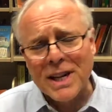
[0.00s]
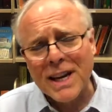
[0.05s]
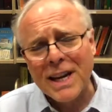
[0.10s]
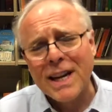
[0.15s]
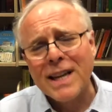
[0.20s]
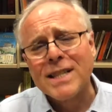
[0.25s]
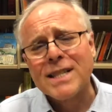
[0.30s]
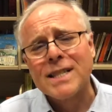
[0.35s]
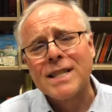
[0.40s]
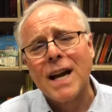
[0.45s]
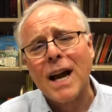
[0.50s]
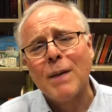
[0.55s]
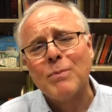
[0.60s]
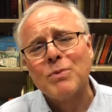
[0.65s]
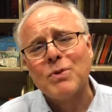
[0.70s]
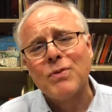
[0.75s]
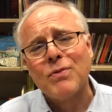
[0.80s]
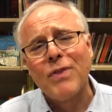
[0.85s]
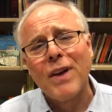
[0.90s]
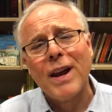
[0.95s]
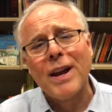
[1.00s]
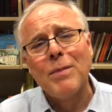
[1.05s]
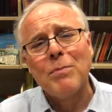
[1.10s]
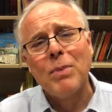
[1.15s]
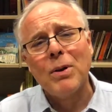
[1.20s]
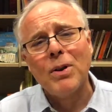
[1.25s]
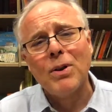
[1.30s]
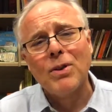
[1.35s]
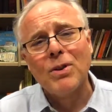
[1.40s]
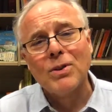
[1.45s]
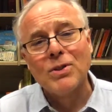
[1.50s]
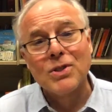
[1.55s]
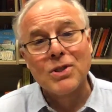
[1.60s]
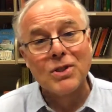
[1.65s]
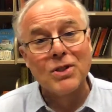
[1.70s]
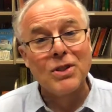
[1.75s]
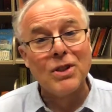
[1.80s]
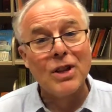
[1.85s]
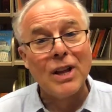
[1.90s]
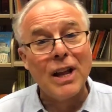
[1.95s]
Aesop's fables,
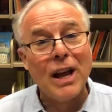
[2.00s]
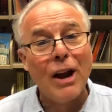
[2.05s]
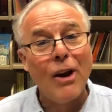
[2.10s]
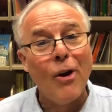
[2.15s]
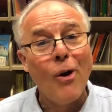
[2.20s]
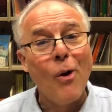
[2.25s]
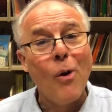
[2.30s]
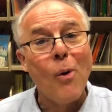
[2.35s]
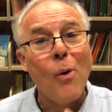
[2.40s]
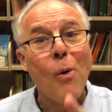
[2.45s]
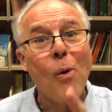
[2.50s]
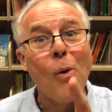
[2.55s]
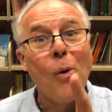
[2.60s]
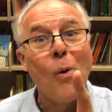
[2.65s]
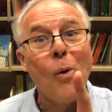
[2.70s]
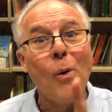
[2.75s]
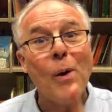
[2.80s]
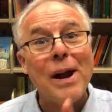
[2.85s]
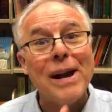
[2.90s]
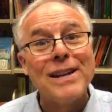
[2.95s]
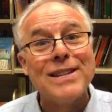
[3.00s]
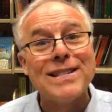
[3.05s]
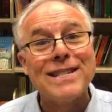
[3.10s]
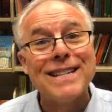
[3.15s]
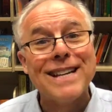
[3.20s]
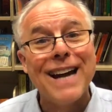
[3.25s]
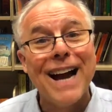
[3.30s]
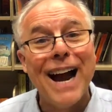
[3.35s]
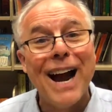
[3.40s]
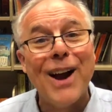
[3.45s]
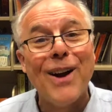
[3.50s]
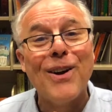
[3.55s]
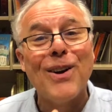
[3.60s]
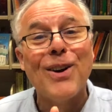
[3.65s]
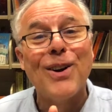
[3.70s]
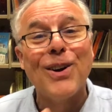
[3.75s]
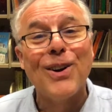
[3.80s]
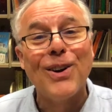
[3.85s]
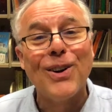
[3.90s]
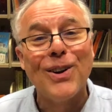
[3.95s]
Lewis
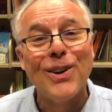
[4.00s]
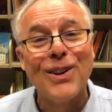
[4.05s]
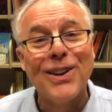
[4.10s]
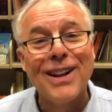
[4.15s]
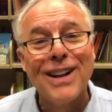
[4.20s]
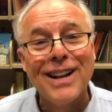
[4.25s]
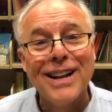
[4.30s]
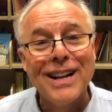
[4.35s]
Carroll,